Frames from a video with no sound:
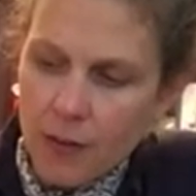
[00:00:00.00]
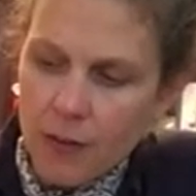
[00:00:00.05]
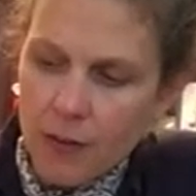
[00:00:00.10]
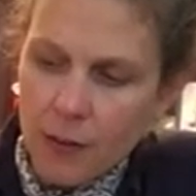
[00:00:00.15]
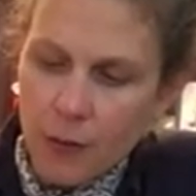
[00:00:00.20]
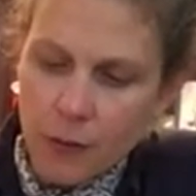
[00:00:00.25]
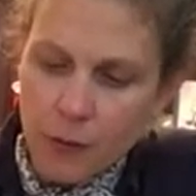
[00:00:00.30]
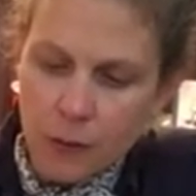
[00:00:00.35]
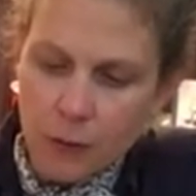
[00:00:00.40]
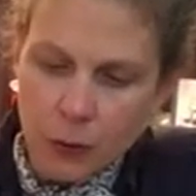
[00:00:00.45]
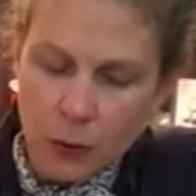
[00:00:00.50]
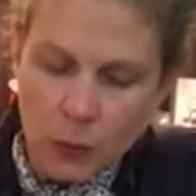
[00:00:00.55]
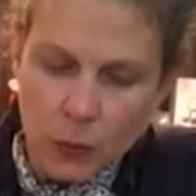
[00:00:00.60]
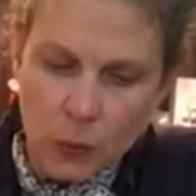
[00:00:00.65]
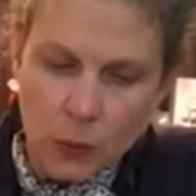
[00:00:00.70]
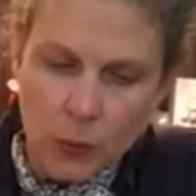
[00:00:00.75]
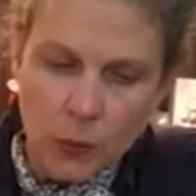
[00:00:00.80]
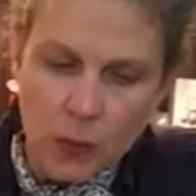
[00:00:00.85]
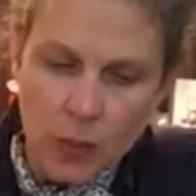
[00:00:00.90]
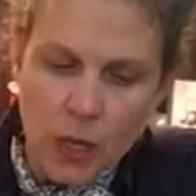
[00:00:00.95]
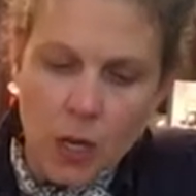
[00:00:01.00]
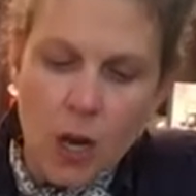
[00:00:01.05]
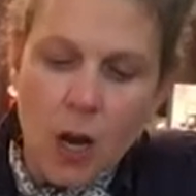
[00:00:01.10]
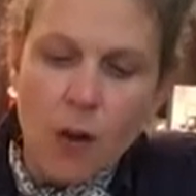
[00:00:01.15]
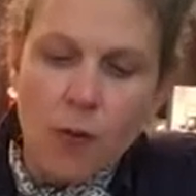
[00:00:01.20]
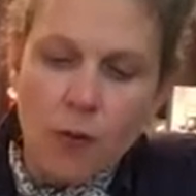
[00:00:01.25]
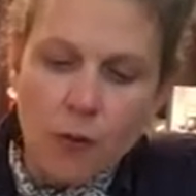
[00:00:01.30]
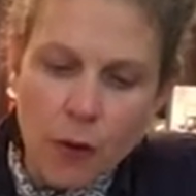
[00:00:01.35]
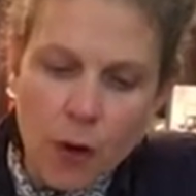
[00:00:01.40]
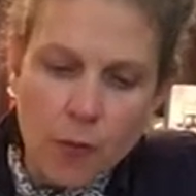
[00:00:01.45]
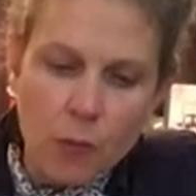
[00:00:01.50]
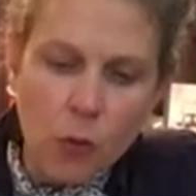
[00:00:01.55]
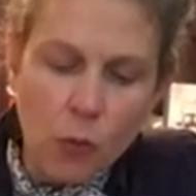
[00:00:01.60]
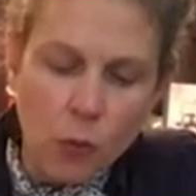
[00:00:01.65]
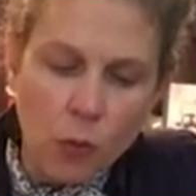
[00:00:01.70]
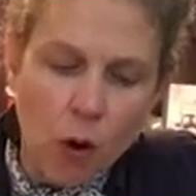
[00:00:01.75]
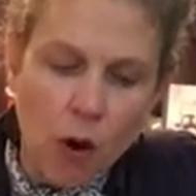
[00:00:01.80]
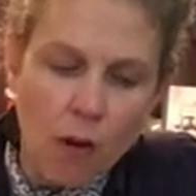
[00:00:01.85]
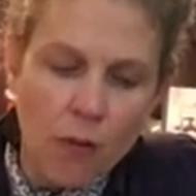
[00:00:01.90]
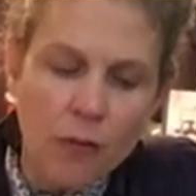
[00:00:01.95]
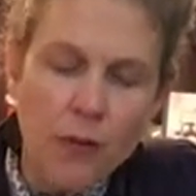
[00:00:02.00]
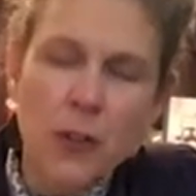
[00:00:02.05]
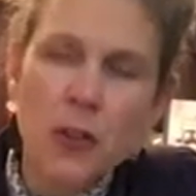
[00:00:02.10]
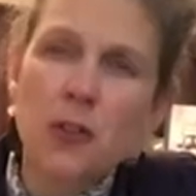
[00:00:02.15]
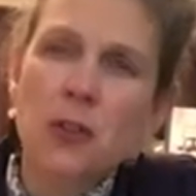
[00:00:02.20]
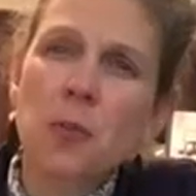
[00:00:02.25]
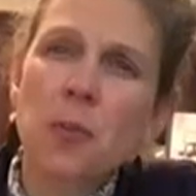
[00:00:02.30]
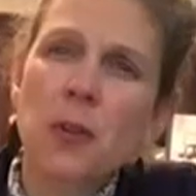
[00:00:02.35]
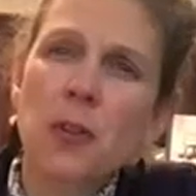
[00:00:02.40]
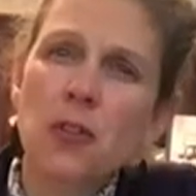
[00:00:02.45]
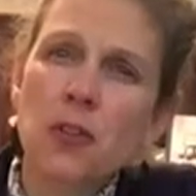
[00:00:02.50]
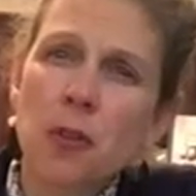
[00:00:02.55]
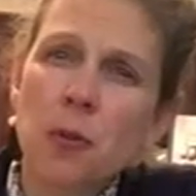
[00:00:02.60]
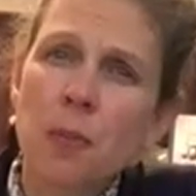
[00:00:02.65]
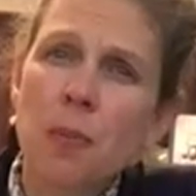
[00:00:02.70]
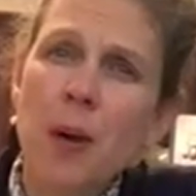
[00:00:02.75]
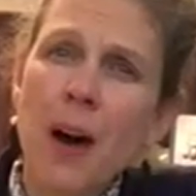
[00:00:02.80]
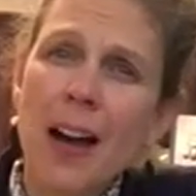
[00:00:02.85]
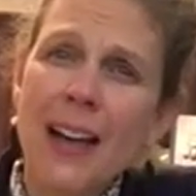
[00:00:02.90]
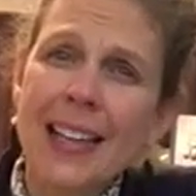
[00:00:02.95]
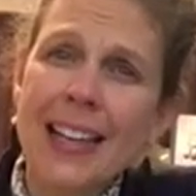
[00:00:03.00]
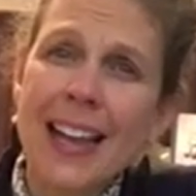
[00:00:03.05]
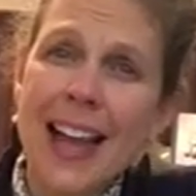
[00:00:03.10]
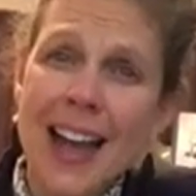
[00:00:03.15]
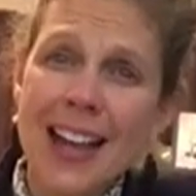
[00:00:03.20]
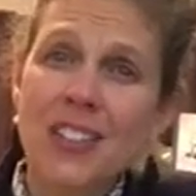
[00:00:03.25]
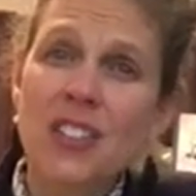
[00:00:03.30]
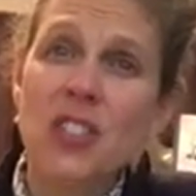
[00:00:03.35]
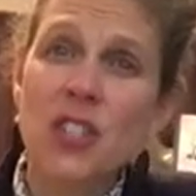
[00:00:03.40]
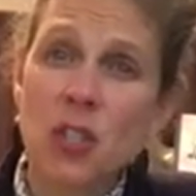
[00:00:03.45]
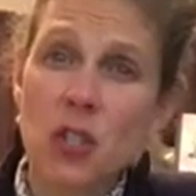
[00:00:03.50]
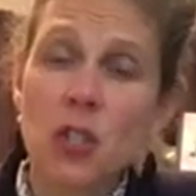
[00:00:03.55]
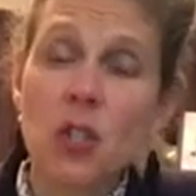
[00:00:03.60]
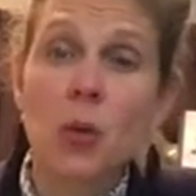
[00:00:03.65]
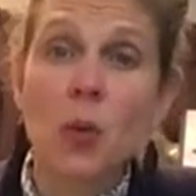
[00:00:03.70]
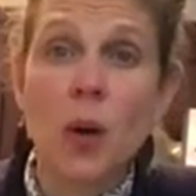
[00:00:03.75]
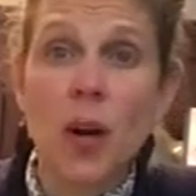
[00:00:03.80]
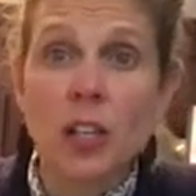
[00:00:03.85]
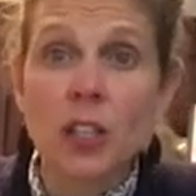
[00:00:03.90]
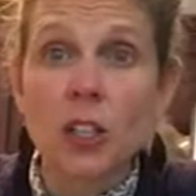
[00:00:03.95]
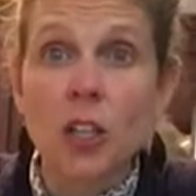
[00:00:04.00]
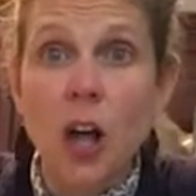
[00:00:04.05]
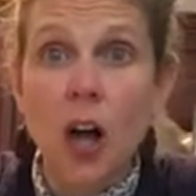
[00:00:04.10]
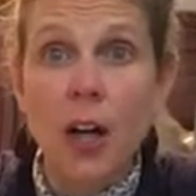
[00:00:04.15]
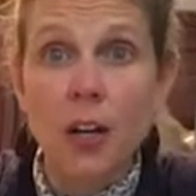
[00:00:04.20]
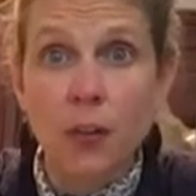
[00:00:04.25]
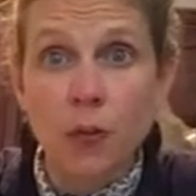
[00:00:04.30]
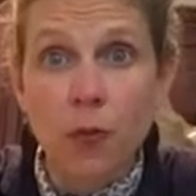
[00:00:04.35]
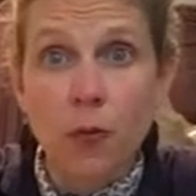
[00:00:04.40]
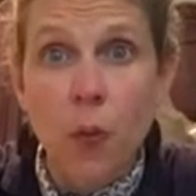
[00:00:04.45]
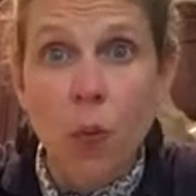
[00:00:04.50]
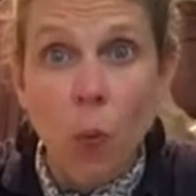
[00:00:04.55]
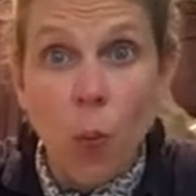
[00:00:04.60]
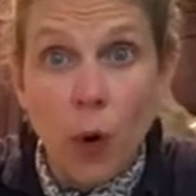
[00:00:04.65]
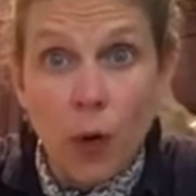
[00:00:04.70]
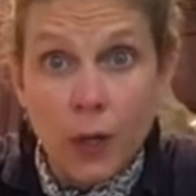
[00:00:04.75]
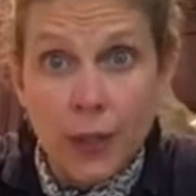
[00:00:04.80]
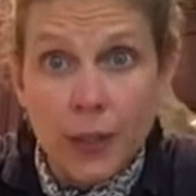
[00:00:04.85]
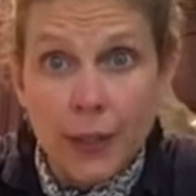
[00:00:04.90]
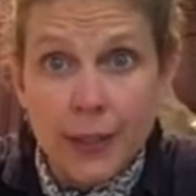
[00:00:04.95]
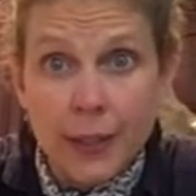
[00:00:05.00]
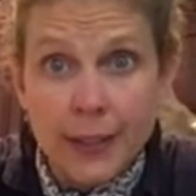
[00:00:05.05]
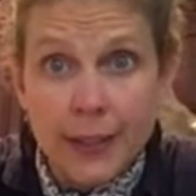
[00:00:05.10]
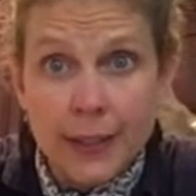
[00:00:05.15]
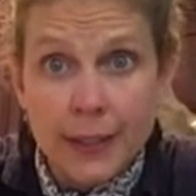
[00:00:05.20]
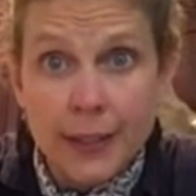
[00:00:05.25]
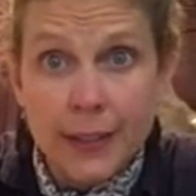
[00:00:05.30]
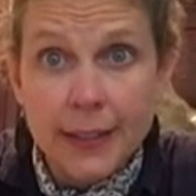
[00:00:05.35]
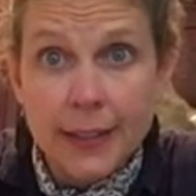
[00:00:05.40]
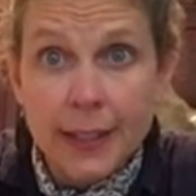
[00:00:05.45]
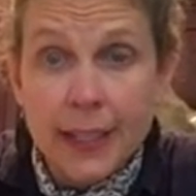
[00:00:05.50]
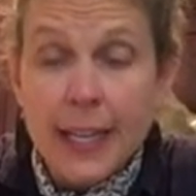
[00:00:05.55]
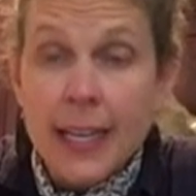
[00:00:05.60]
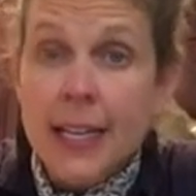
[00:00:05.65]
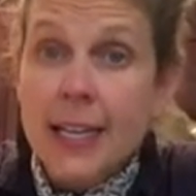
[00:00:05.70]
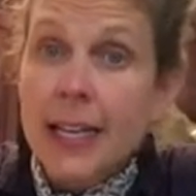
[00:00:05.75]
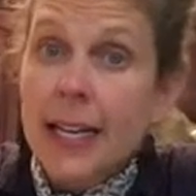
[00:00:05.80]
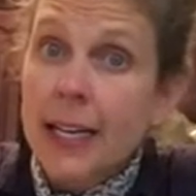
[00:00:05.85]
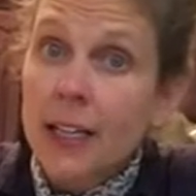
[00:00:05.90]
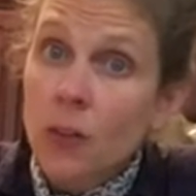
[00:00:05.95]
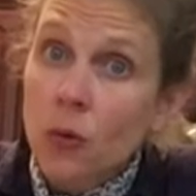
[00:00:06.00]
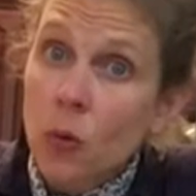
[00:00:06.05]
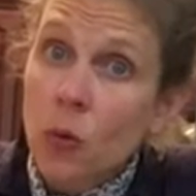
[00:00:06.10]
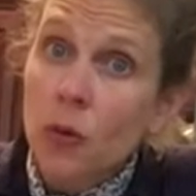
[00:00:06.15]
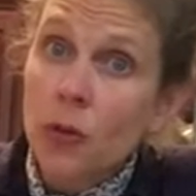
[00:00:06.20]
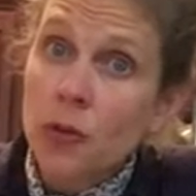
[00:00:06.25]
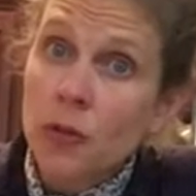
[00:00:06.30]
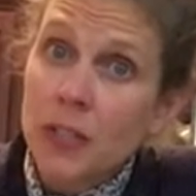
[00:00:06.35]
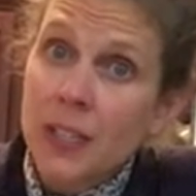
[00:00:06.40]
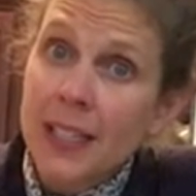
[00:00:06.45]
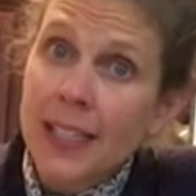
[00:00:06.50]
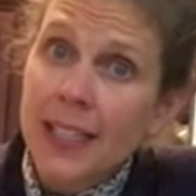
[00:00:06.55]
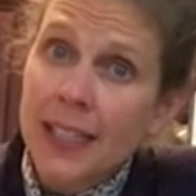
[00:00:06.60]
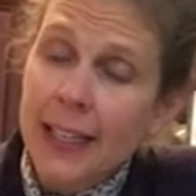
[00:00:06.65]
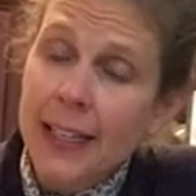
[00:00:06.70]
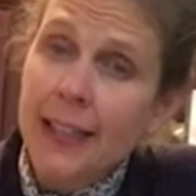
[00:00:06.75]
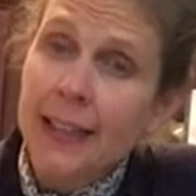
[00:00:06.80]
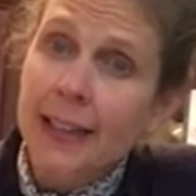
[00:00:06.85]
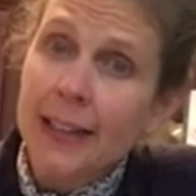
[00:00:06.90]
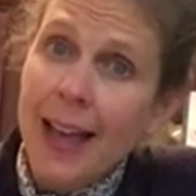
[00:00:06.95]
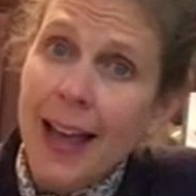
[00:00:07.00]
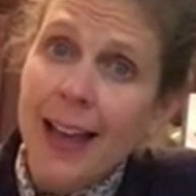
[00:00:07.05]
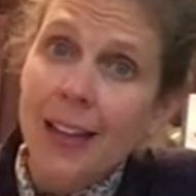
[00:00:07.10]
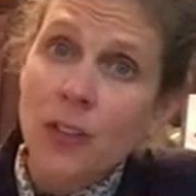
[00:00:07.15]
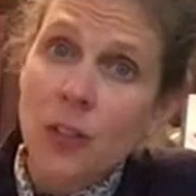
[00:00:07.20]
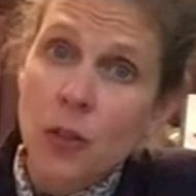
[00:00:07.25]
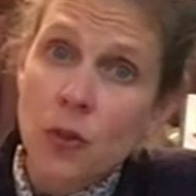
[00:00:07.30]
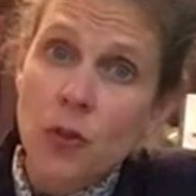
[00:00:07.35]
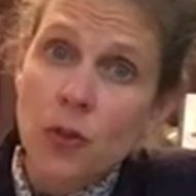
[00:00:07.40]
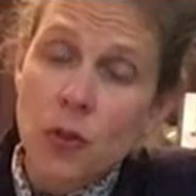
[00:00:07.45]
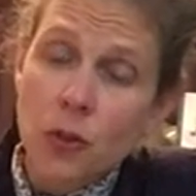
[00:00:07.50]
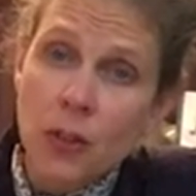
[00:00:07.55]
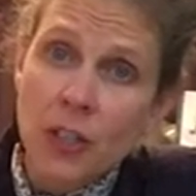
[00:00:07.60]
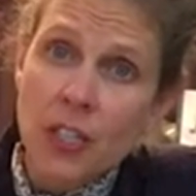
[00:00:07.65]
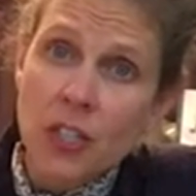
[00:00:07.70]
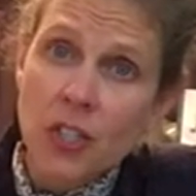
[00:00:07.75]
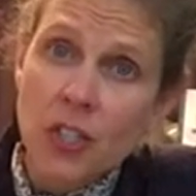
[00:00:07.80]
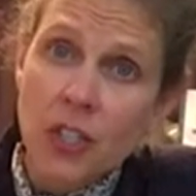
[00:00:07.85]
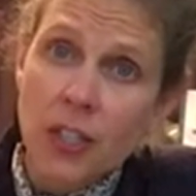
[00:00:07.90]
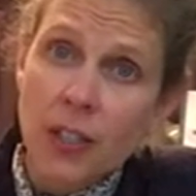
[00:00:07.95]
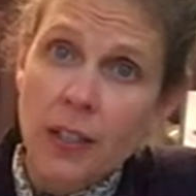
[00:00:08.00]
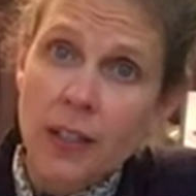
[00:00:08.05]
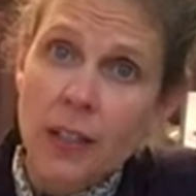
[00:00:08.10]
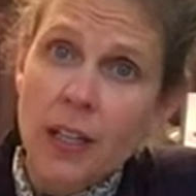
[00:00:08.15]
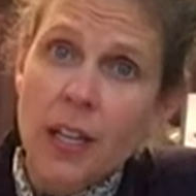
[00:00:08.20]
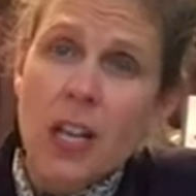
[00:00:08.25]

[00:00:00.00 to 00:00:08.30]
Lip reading: the food from the raw foods, but your body has to do a lot of work in order to get that nutrition.